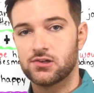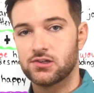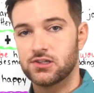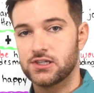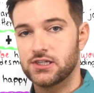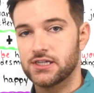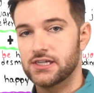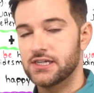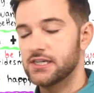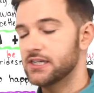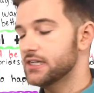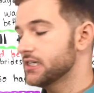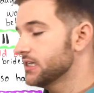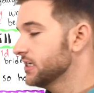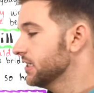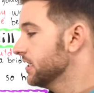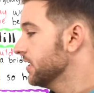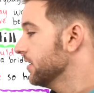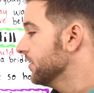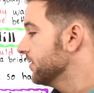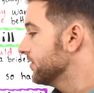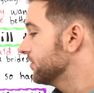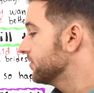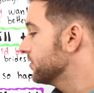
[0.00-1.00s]
Okay,
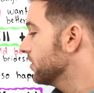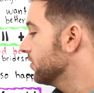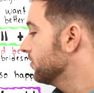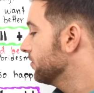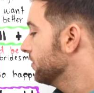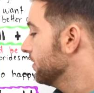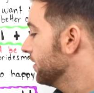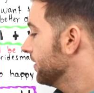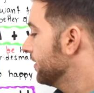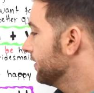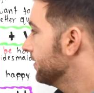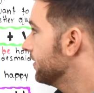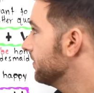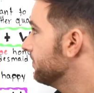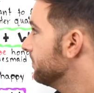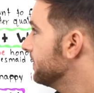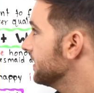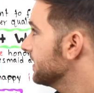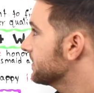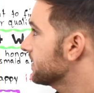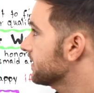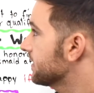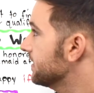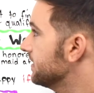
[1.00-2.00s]
so the
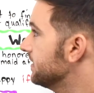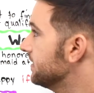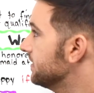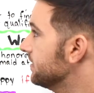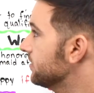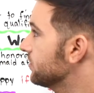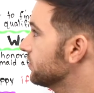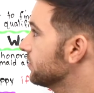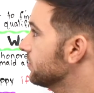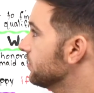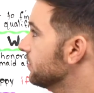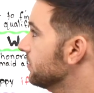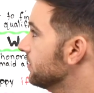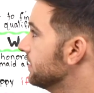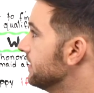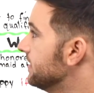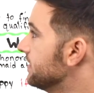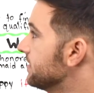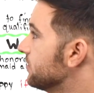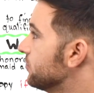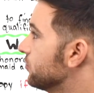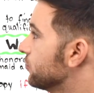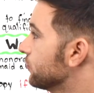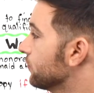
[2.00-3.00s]
mixed conditional
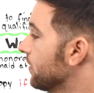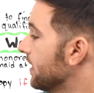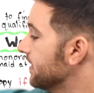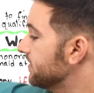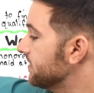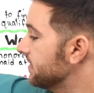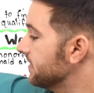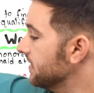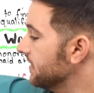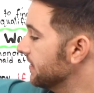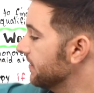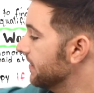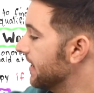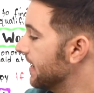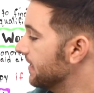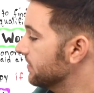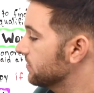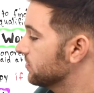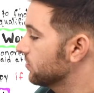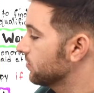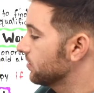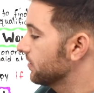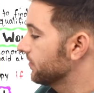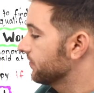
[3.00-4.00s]
is addressing that
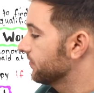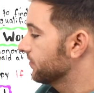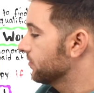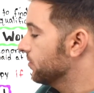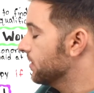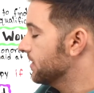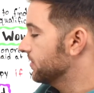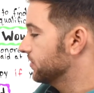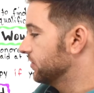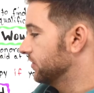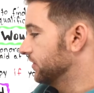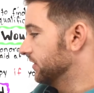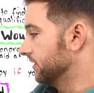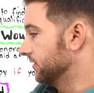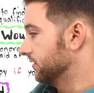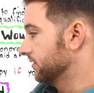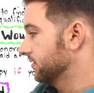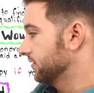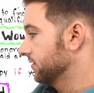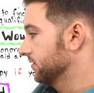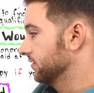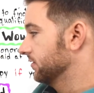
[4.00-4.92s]
sort of question.